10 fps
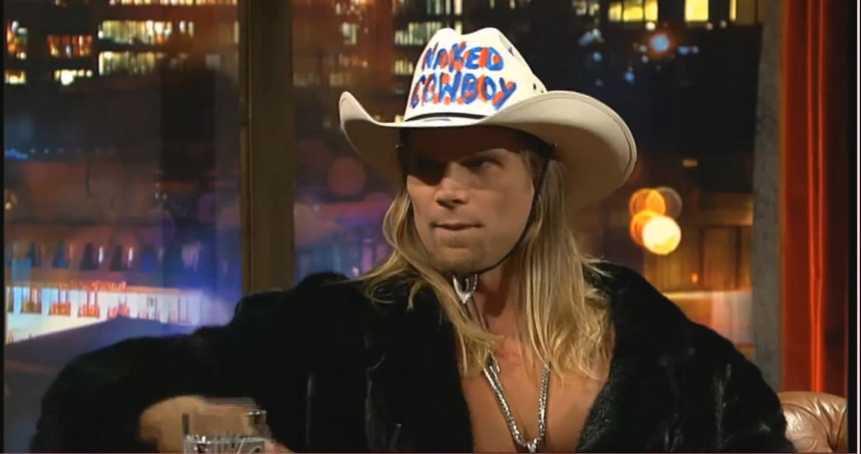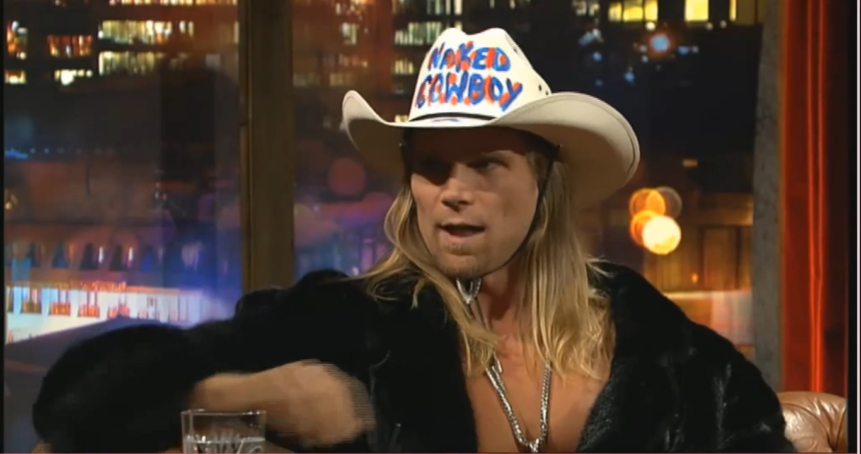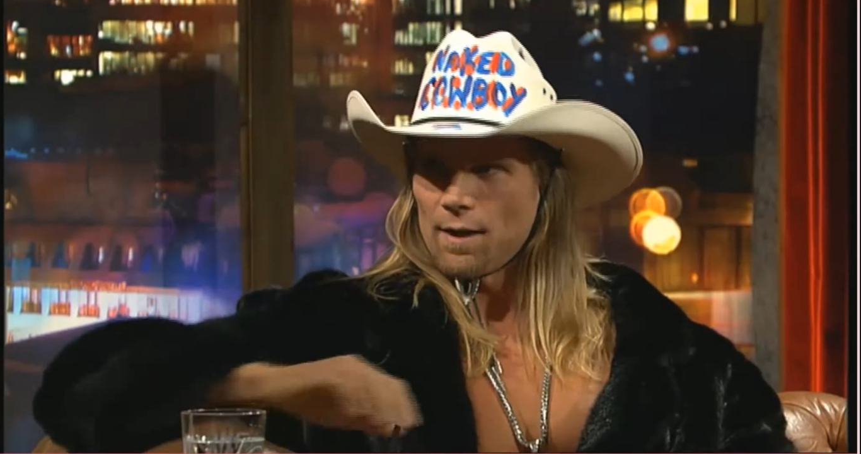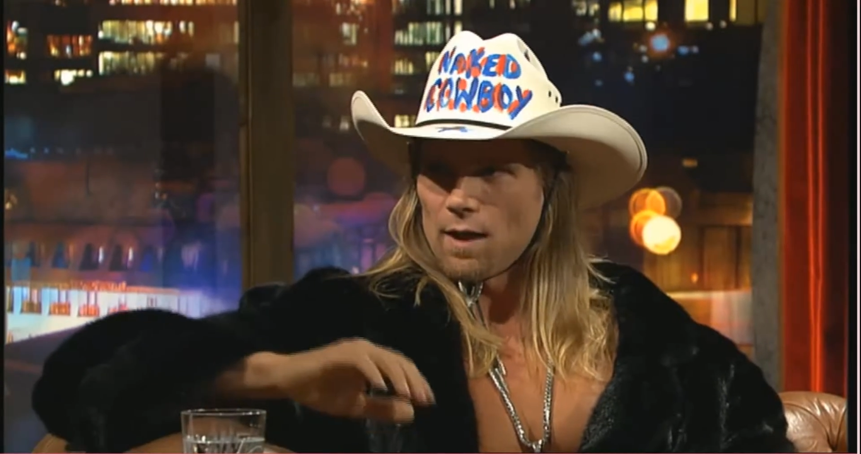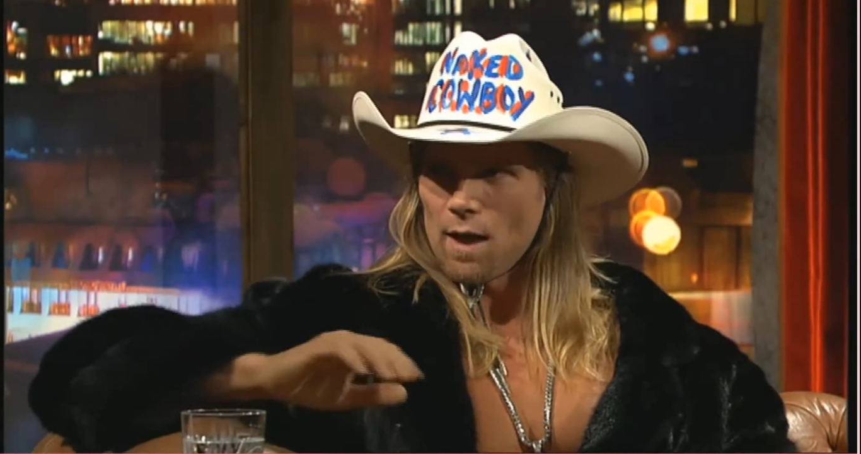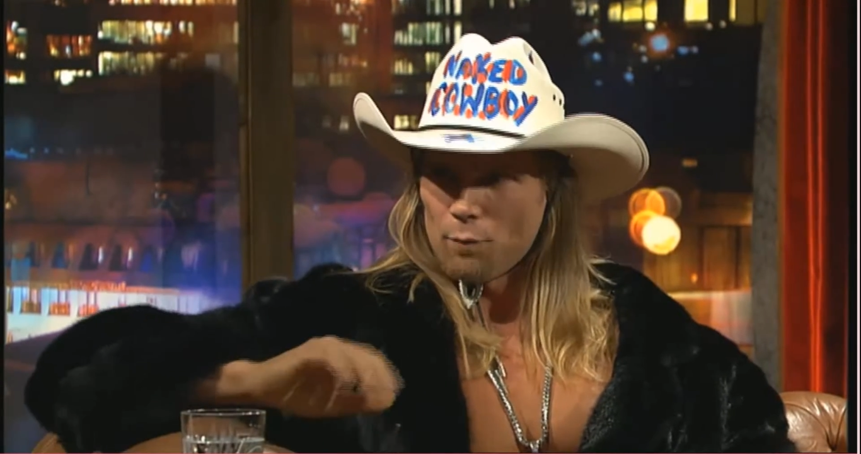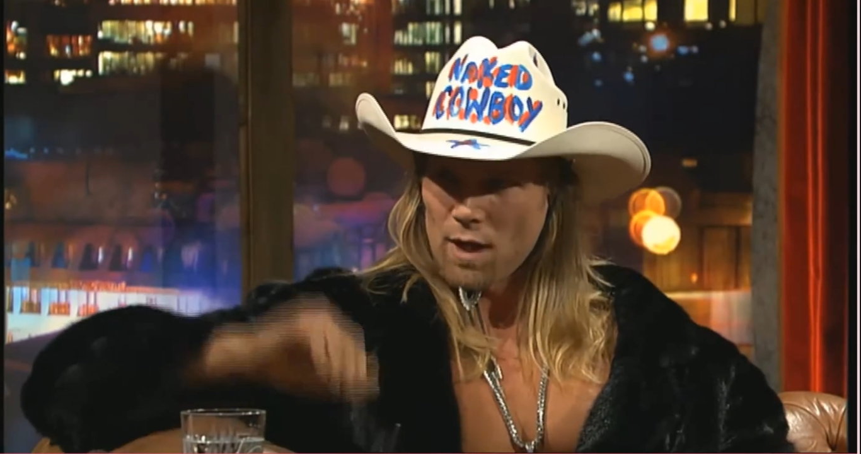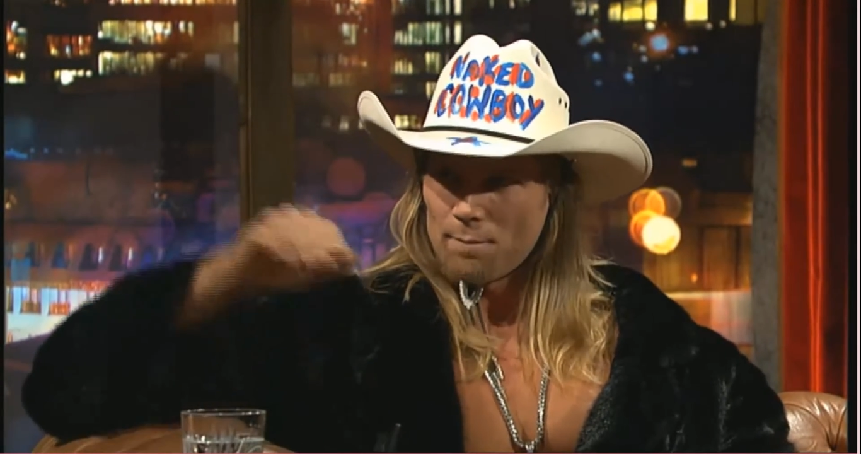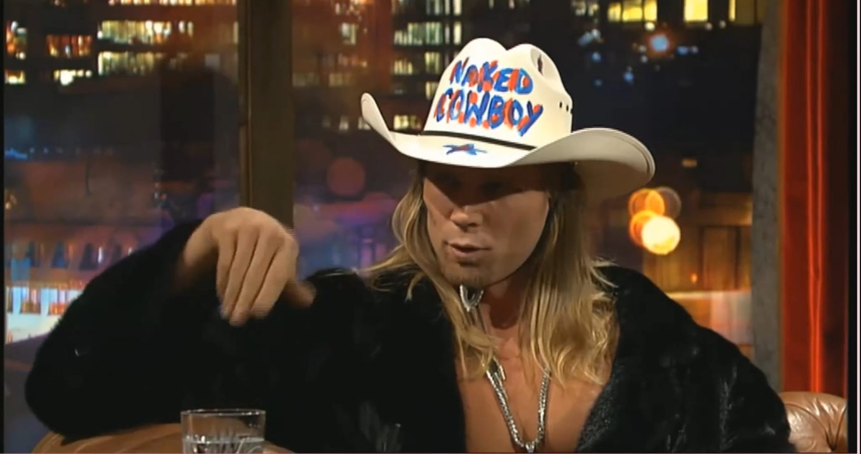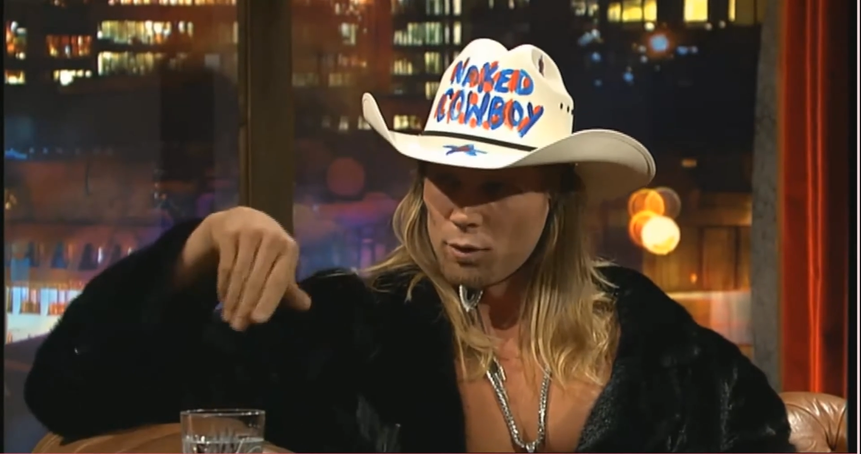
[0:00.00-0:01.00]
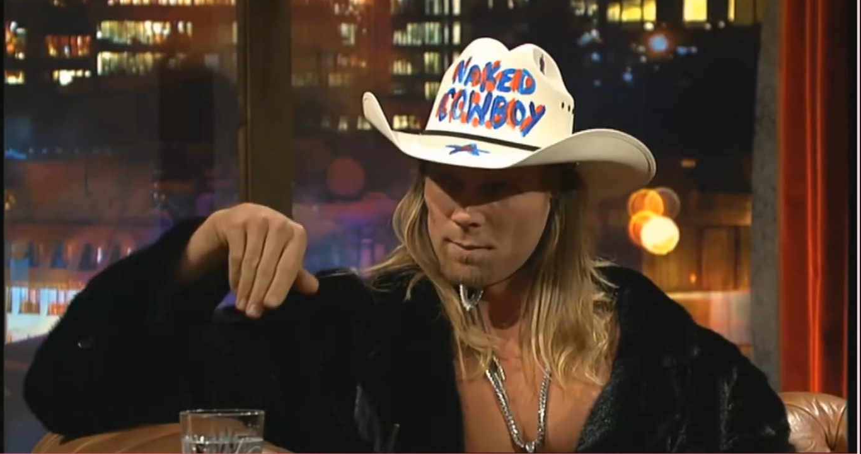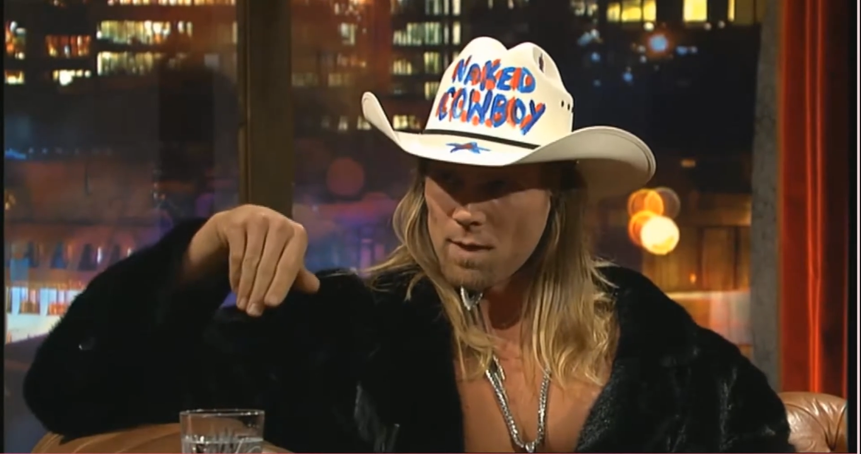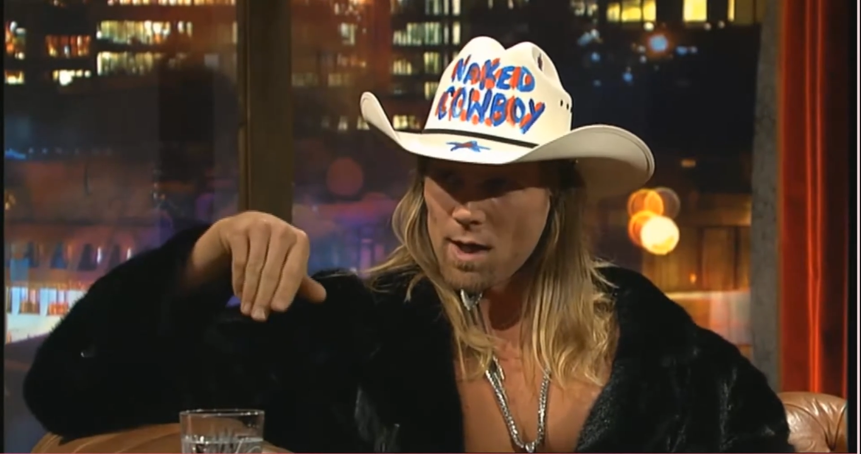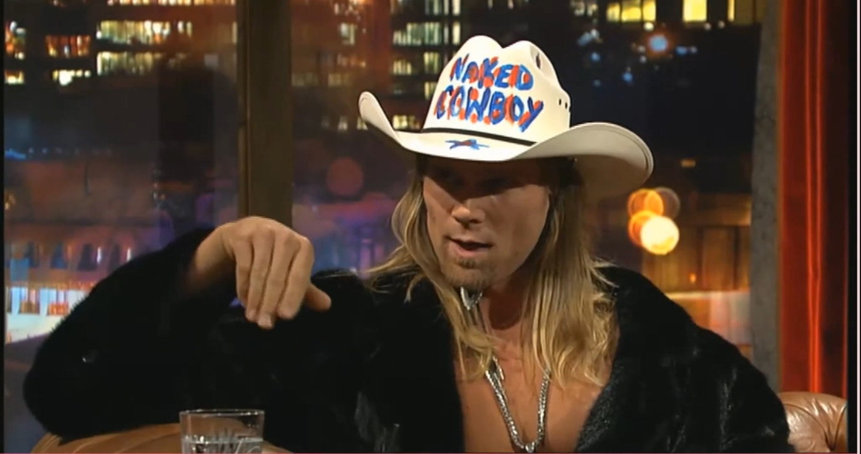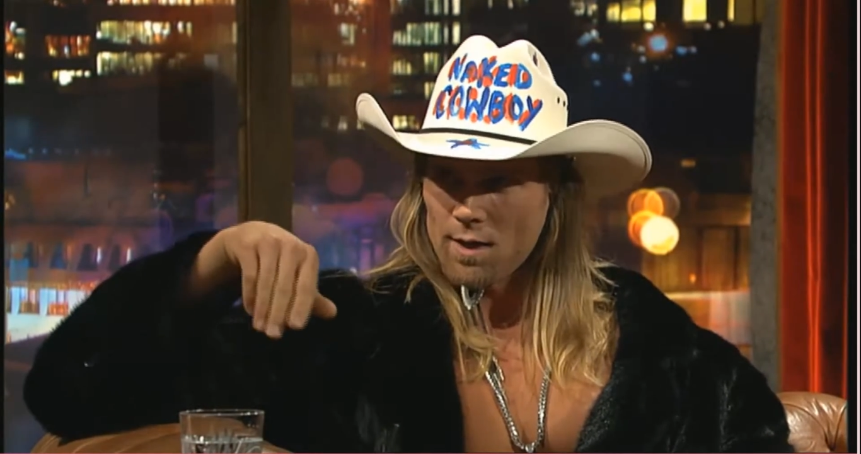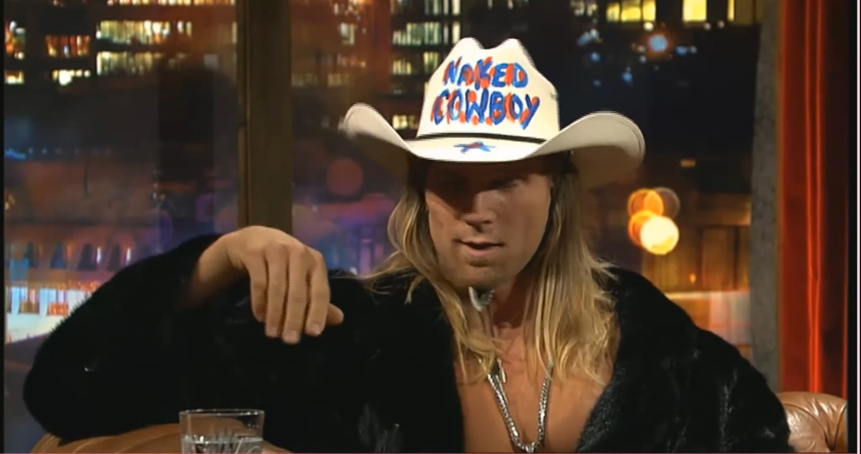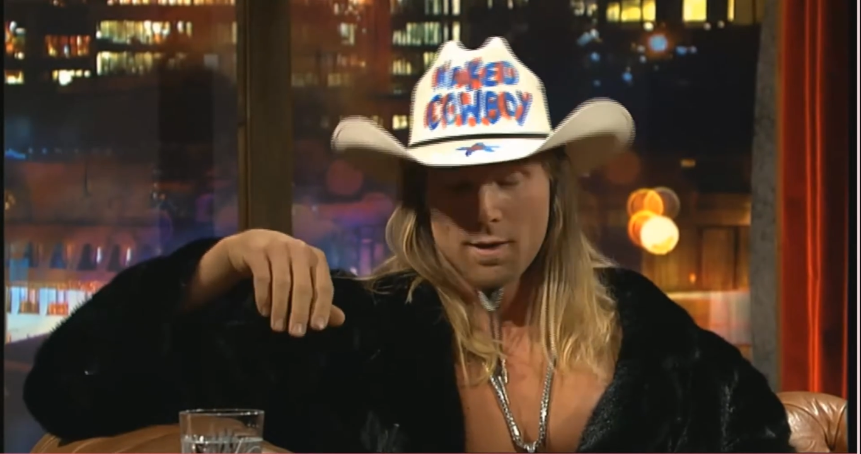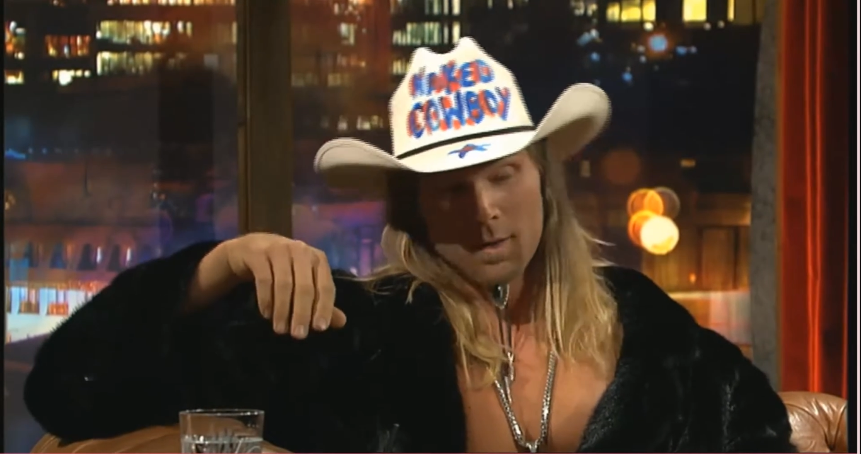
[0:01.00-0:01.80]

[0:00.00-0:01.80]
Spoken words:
I mean, when I pull in my